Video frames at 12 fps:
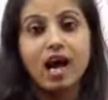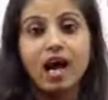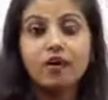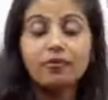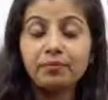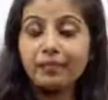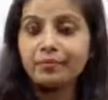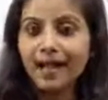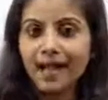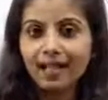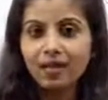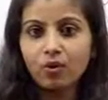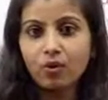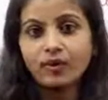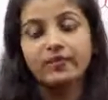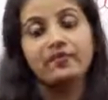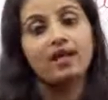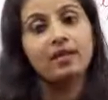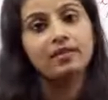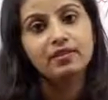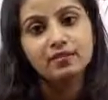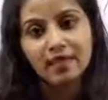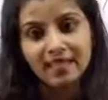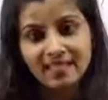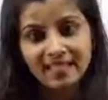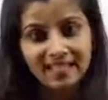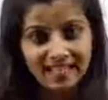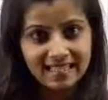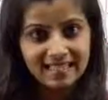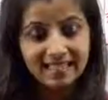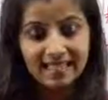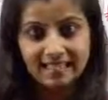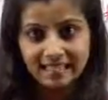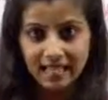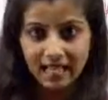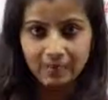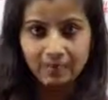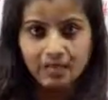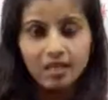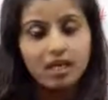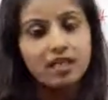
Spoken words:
I will be back with another interesting lesson next time.